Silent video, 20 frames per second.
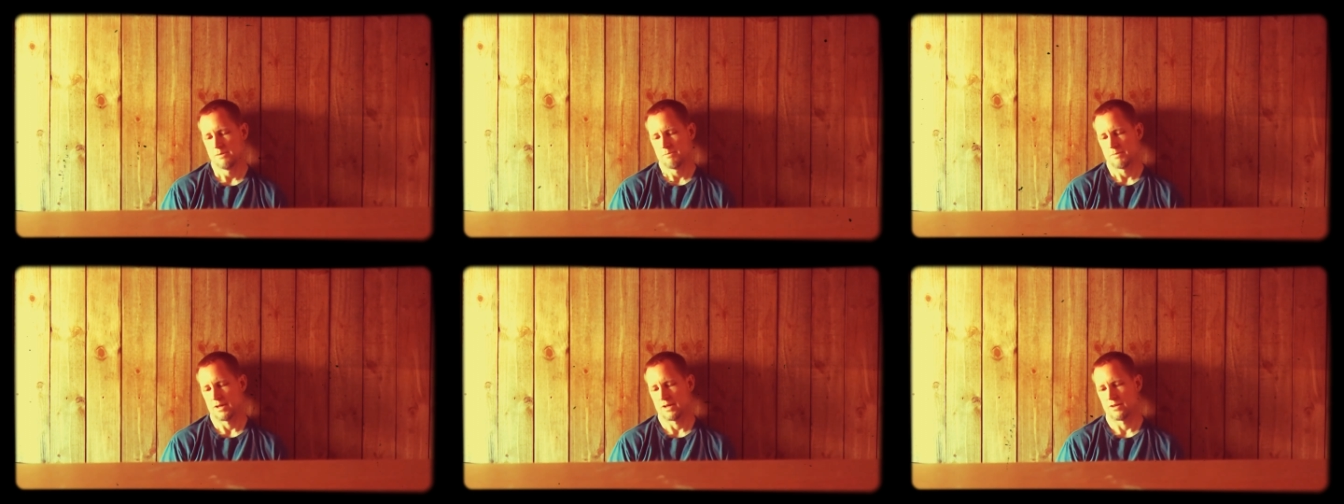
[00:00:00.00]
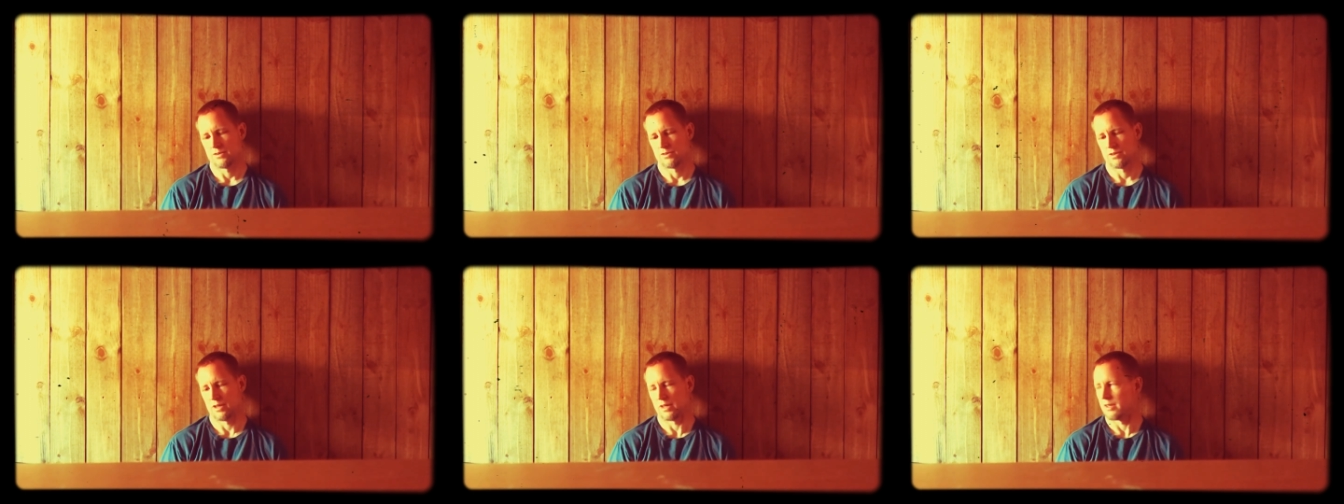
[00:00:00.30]

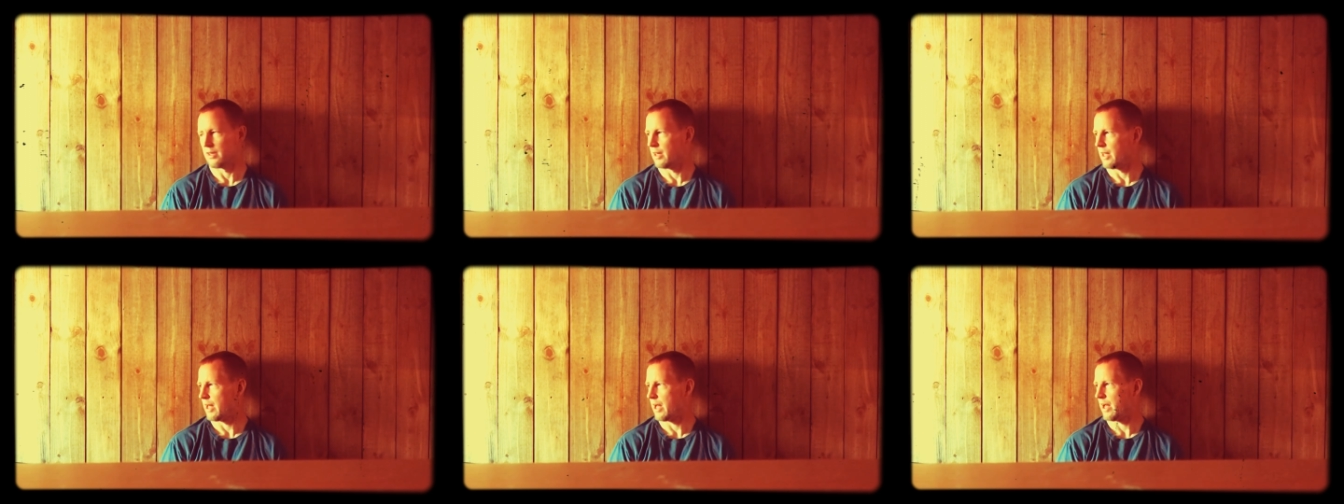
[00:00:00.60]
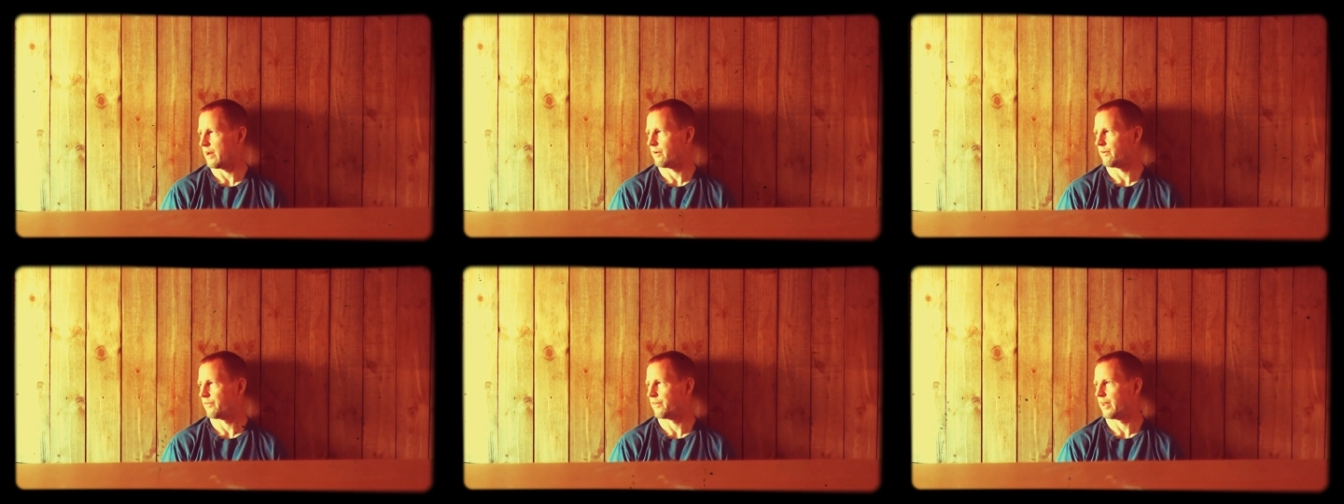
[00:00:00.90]
because I
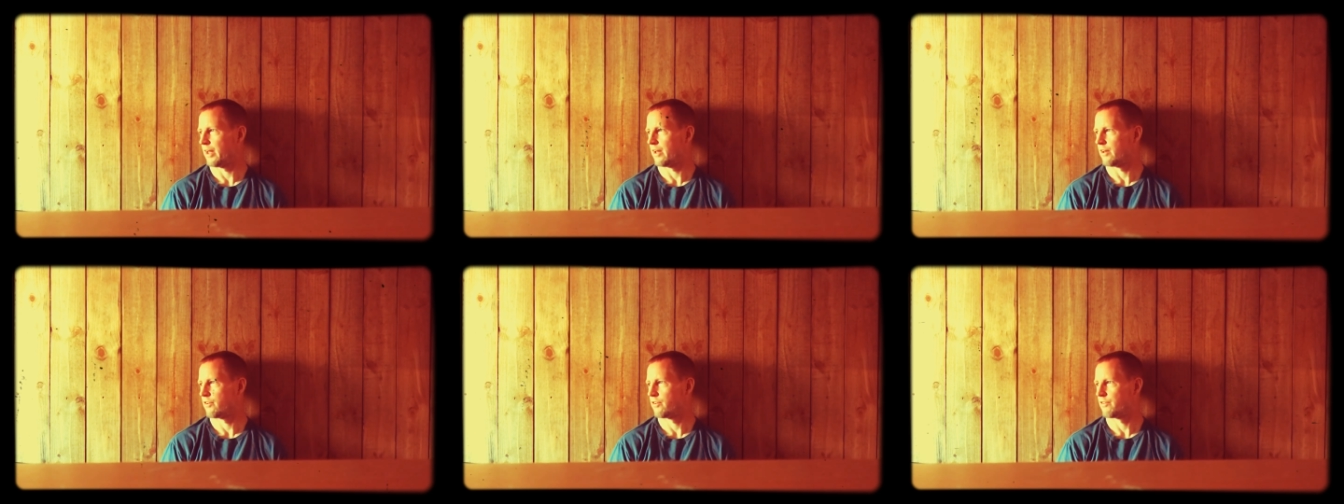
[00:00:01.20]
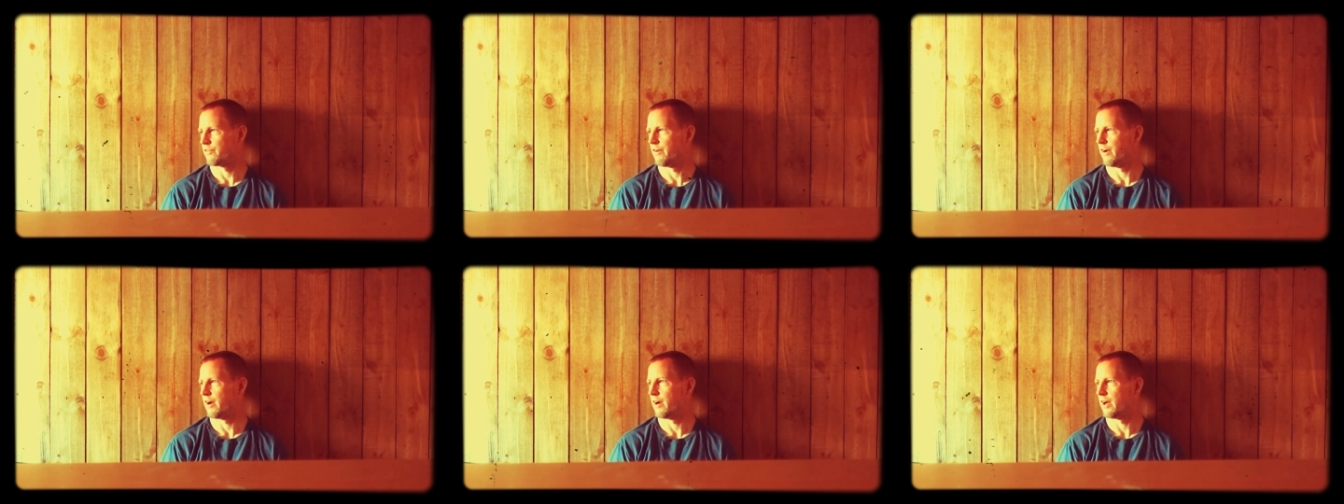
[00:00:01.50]
don't think it's
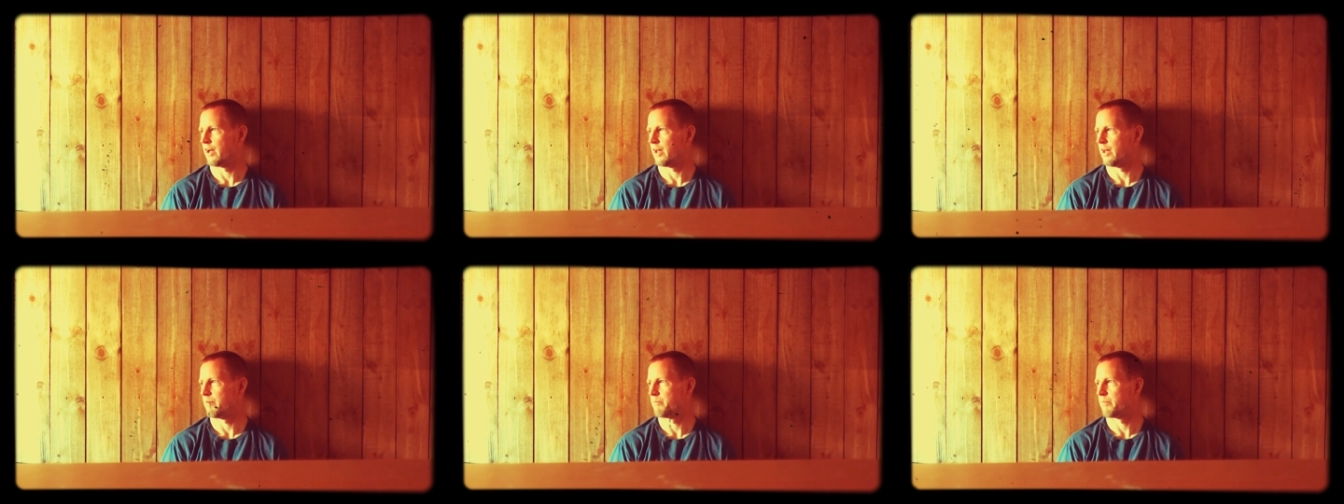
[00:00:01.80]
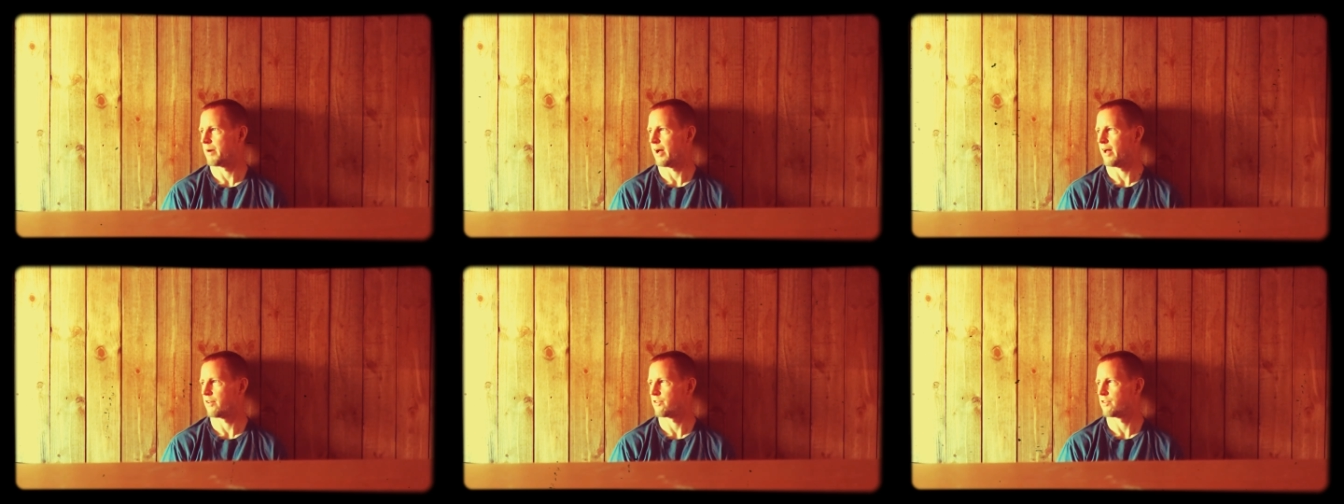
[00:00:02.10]
very
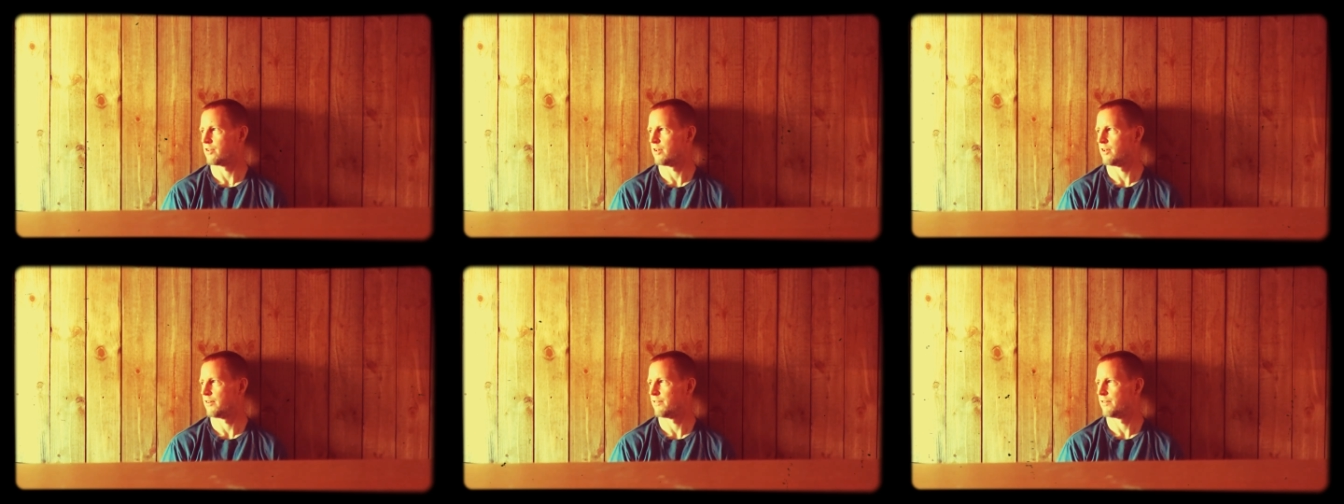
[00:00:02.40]
positive